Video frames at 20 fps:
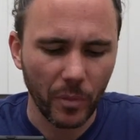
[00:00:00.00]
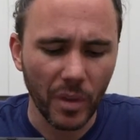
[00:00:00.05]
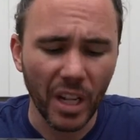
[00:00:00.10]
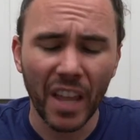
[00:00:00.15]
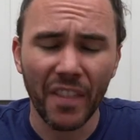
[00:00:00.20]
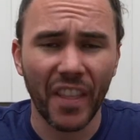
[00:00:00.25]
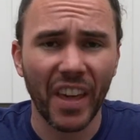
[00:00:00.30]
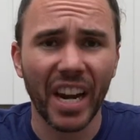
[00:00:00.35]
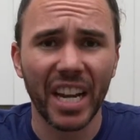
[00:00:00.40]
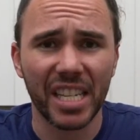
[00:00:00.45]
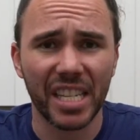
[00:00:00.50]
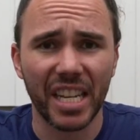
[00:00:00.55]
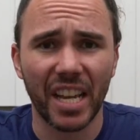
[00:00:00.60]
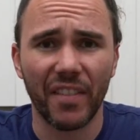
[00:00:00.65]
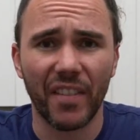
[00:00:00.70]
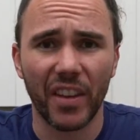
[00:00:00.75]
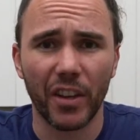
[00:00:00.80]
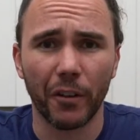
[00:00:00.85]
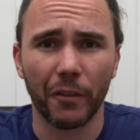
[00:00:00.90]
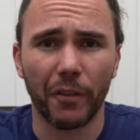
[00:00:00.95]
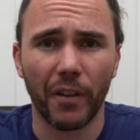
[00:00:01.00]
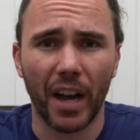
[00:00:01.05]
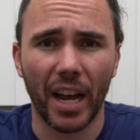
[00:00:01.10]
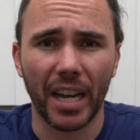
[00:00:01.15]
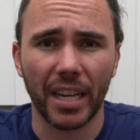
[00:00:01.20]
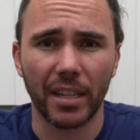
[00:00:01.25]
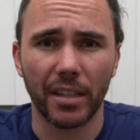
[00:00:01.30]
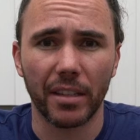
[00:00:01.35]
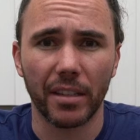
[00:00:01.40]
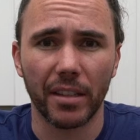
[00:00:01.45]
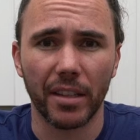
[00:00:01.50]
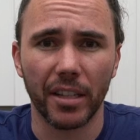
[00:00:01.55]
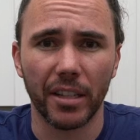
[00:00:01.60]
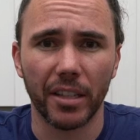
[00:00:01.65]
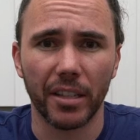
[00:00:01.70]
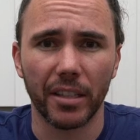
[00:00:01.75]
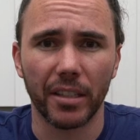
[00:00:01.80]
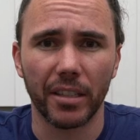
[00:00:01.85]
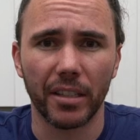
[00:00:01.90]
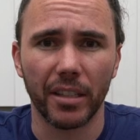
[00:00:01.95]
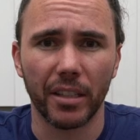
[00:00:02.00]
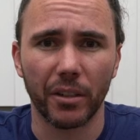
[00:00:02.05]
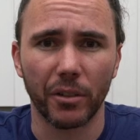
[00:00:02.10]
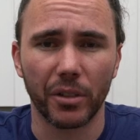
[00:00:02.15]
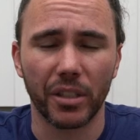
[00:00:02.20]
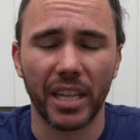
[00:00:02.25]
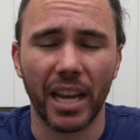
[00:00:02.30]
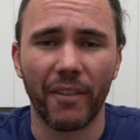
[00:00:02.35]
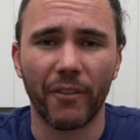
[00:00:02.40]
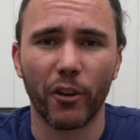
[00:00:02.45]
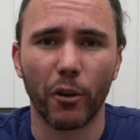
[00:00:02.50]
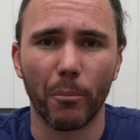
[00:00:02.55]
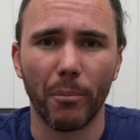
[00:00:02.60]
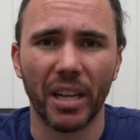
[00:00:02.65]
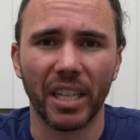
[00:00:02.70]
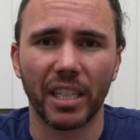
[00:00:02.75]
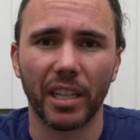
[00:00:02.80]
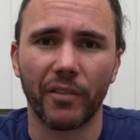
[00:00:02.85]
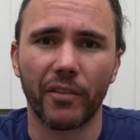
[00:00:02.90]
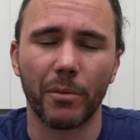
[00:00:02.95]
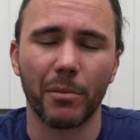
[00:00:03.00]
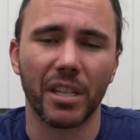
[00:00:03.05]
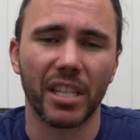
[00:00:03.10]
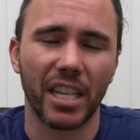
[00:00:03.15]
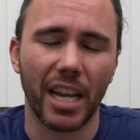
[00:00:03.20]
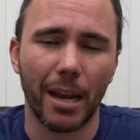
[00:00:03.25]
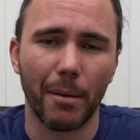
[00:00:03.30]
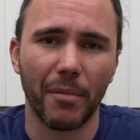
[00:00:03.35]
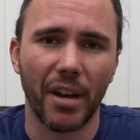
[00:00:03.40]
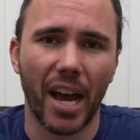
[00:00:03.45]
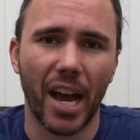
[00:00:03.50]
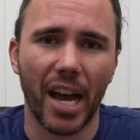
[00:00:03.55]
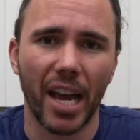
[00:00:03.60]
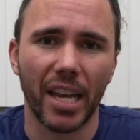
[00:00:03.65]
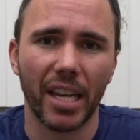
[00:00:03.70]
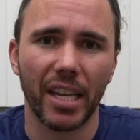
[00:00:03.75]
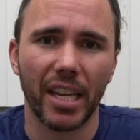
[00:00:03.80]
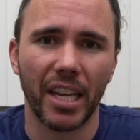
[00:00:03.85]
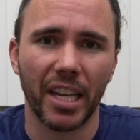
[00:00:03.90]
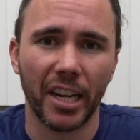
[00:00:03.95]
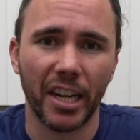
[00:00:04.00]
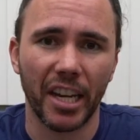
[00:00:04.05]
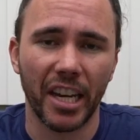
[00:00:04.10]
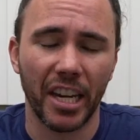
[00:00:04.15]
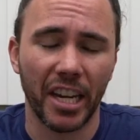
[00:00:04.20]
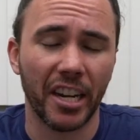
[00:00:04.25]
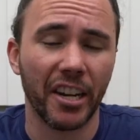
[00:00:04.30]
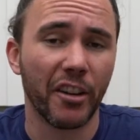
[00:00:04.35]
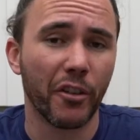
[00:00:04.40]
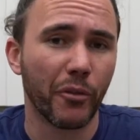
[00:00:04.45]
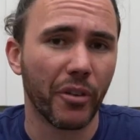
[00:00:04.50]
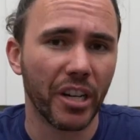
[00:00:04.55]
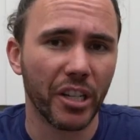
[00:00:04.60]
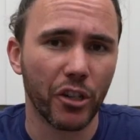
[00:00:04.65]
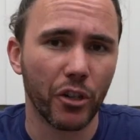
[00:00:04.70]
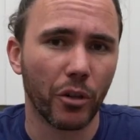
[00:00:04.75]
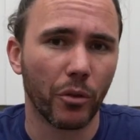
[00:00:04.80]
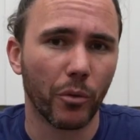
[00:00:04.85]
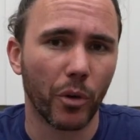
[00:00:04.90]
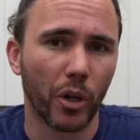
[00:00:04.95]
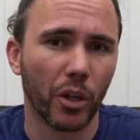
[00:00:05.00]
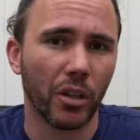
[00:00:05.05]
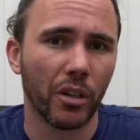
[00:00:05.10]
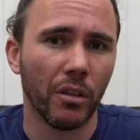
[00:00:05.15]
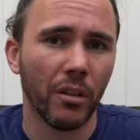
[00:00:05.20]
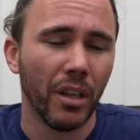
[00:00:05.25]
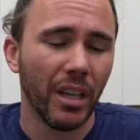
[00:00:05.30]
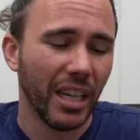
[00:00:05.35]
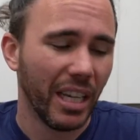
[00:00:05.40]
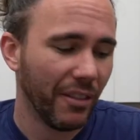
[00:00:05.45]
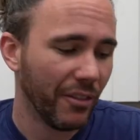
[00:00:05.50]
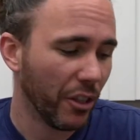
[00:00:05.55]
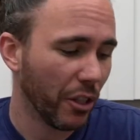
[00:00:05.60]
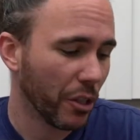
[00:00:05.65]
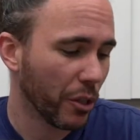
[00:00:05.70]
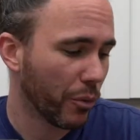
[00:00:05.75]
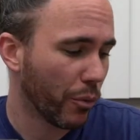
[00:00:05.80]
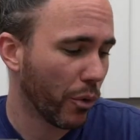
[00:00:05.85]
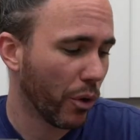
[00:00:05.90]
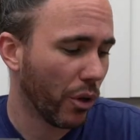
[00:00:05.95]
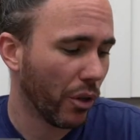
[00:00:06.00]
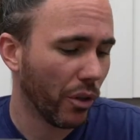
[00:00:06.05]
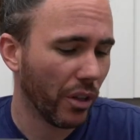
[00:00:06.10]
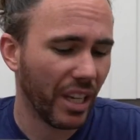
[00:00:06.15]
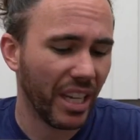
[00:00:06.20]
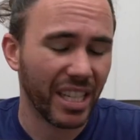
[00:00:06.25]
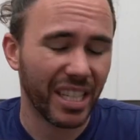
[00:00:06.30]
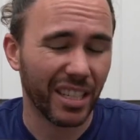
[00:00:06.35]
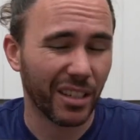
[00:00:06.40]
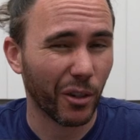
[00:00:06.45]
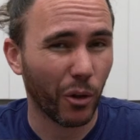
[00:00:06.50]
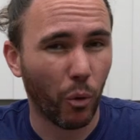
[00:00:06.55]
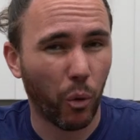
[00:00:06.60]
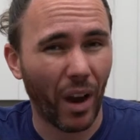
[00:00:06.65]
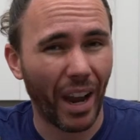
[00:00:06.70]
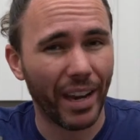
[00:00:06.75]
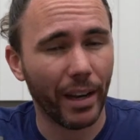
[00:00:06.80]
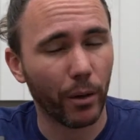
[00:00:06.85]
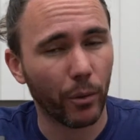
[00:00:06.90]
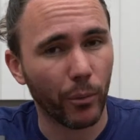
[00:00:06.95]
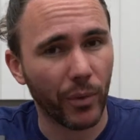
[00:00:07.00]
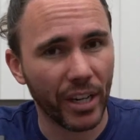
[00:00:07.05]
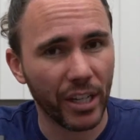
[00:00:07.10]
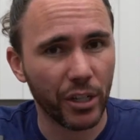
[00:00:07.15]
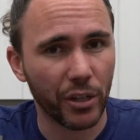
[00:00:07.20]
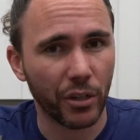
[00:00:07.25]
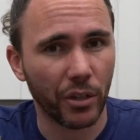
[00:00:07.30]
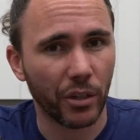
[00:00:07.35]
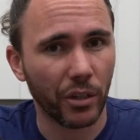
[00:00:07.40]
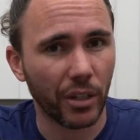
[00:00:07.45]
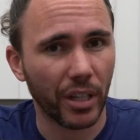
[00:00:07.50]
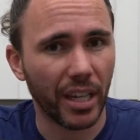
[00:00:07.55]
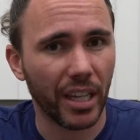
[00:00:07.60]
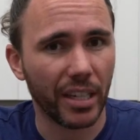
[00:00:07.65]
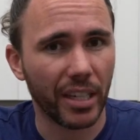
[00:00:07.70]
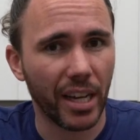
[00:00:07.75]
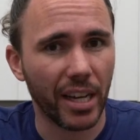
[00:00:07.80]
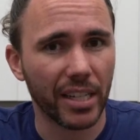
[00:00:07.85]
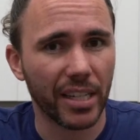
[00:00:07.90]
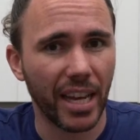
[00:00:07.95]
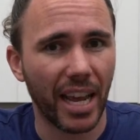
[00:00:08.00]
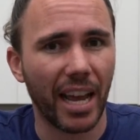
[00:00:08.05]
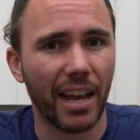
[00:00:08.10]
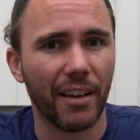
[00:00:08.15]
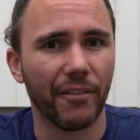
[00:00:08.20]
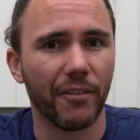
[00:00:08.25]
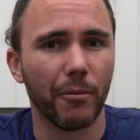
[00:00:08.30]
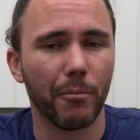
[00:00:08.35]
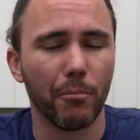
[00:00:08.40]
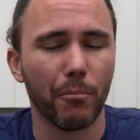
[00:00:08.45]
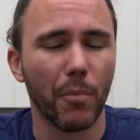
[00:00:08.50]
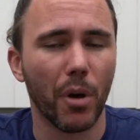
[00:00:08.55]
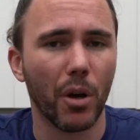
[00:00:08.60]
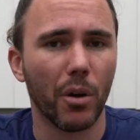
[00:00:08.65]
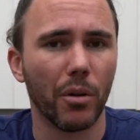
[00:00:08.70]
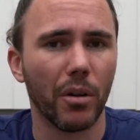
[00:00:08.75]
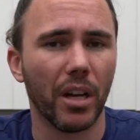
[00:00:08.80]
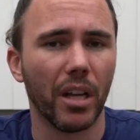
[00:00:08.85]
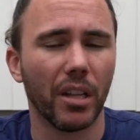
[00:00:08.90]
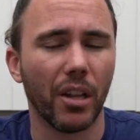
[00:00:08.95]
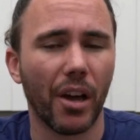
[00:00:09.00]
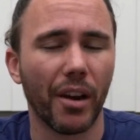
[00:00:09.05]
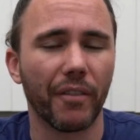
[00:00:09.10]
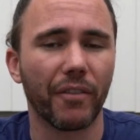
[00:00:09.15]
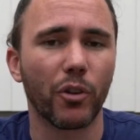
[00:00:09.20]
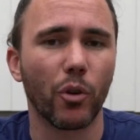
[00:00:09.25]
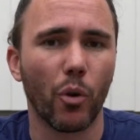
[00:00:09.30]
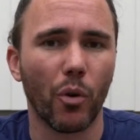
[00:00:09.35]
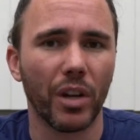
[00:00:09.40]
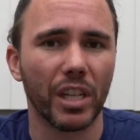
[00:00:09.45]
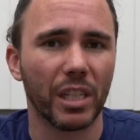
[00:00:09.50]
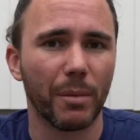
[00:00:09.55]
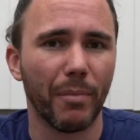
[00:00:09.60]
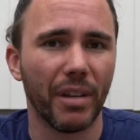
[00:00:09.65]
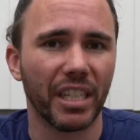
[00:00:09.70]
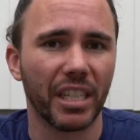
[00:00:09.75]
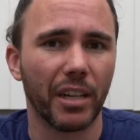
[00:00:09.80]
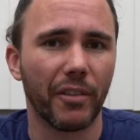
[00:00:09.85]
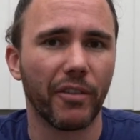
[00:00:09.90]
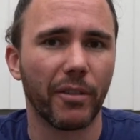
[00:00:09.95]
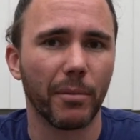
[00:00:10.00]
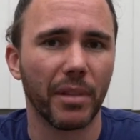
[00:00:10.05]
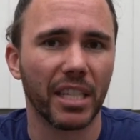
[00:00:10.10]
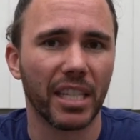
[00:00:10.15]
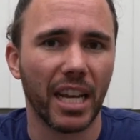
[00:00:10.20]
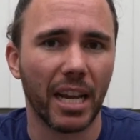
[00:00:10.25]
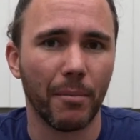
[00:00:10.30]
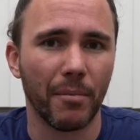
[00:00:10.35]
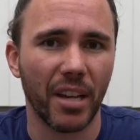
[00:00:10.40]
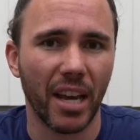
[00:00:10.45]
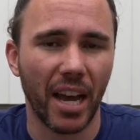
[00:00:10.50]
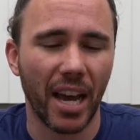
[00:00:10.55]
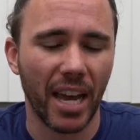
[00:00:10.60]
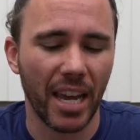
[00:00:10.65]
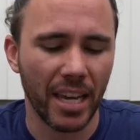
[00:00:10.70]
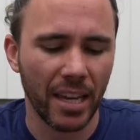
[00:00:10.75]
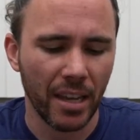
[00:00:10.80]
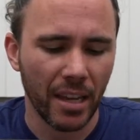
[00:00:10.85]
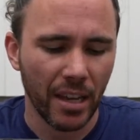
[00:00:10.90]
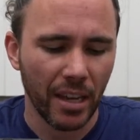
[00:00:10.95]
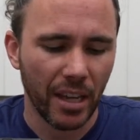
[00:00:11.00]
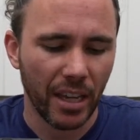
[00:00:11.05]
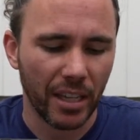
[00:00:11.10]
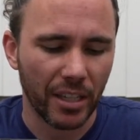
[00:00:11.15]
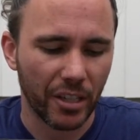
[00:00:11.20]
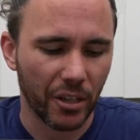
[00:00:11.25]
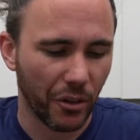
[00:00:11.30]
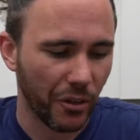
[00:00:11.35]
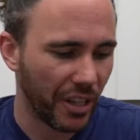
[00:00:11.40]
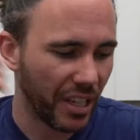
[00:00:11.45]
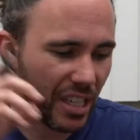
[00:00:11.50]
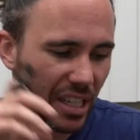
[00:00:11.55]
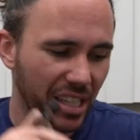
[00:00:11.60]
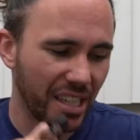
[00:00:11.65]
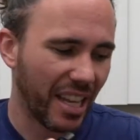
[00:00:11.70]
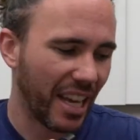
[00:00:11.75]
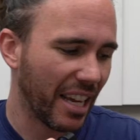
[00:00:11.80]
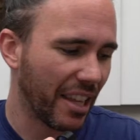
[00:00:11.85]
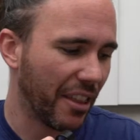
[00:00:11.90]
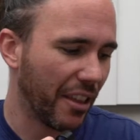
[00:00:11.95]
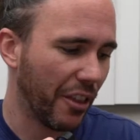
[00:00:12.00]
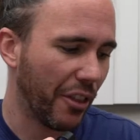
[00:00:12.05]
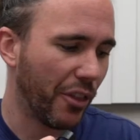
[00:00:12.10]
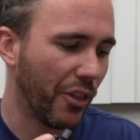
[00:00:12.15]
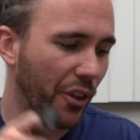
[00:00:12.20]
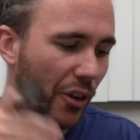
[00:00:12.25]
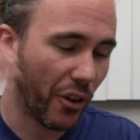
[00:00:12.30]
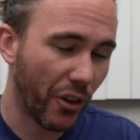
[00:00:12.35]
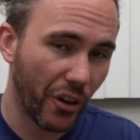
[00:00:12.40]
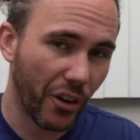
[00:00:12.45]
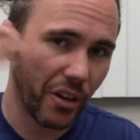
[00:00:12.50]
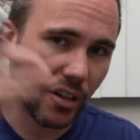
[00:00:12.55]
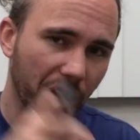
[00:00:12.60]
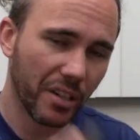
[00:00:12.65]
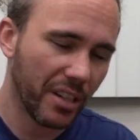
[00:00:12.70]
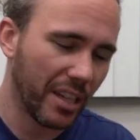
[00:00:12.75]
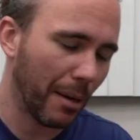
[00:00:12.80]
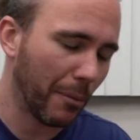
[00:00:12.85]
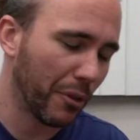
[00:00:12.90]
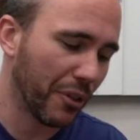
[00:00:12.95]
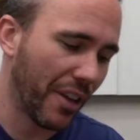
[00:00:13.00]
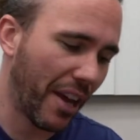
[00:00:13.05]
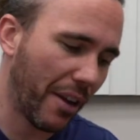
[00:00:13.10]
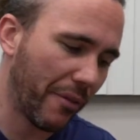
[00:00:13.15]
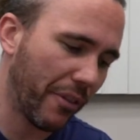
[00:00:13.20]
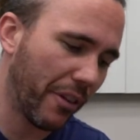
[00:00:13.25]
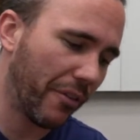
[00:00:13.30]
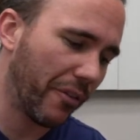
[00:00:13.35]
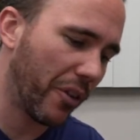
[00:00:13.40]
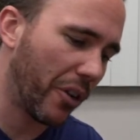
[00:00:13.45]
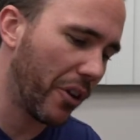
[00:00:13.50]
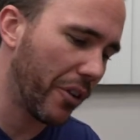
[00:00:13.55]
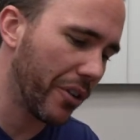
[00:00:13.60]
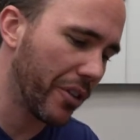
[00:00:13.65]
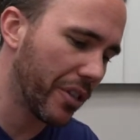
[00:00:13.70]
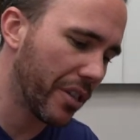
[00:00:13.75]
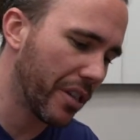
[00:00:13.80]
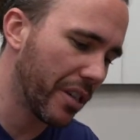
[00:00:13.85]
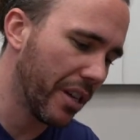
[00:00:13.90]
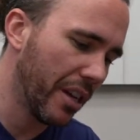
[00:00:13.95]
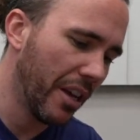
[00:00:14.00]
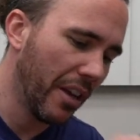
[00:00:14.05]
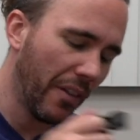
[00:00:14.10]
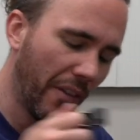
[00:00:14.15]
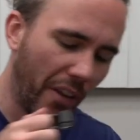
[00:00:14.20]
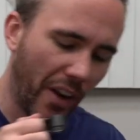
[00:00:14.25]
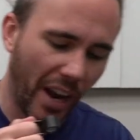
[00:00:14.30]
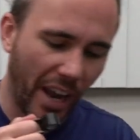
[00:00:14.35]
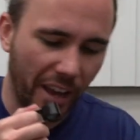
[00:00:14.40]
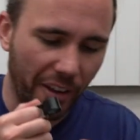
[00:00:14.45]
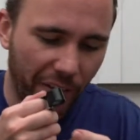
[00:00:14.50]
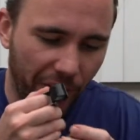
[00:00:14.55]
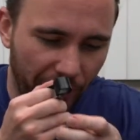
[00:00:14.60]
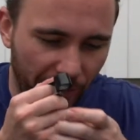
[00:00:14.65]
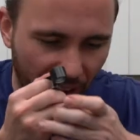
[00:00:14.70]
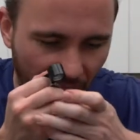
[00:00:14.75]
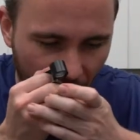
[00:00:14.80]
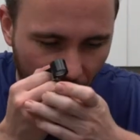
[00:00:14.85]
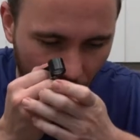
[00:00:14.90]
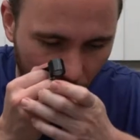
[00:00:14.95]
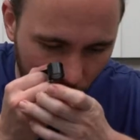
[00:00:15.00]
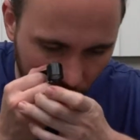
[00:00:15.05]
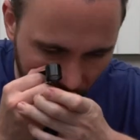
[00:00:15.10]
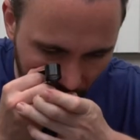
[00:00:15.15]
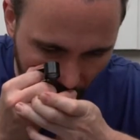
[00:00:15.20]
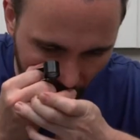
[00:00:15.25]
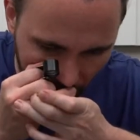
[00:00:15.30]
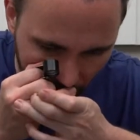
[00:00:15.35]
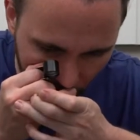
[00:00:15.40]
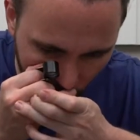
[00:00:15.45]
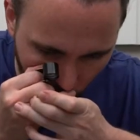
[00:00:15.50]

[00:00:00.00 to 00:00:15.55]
And then I said that you'll find several minted from the same die in an original roll. Even though this roll isn't quite original, it does have a lot of coins minted from the same die. And so this is like the third double dyed reverse that I have found in this